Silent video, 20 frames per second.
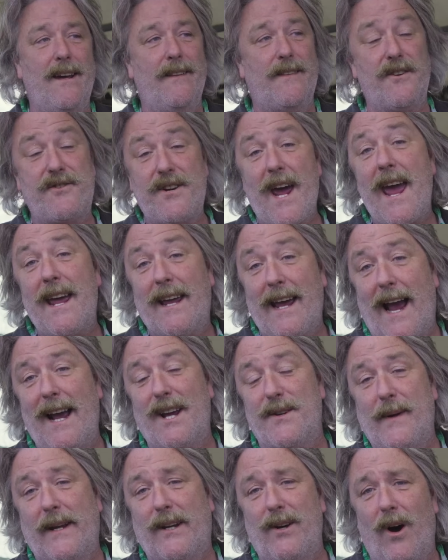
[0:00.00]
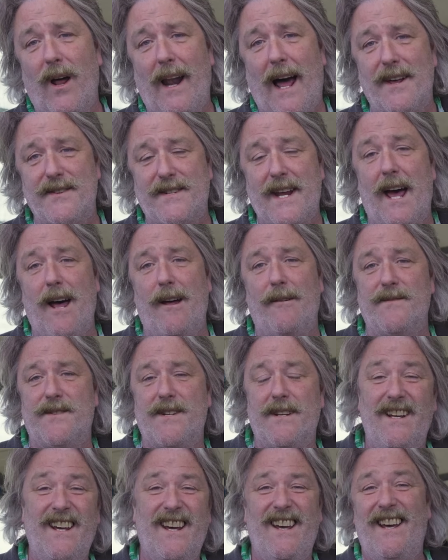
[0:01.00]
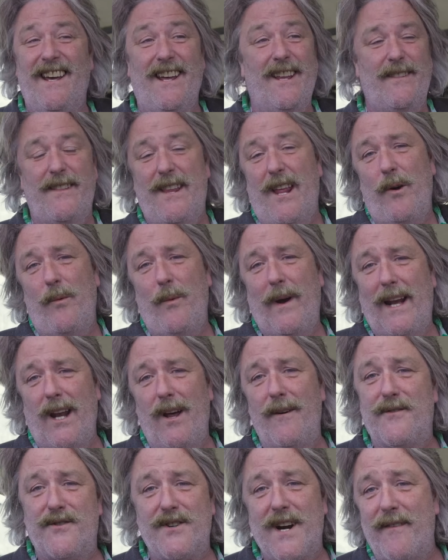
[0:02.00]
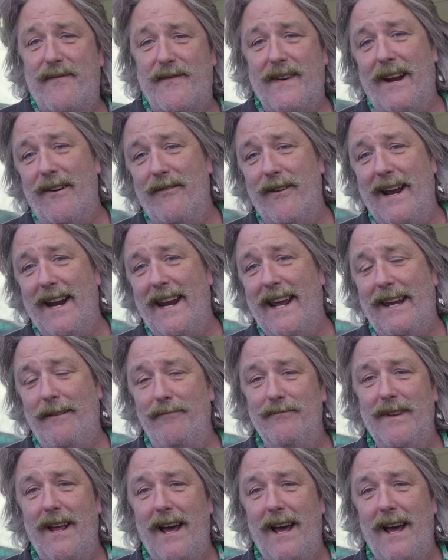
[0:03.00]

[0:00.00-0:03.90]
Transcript: the chain gang as we call ourselves, we love drifting, really.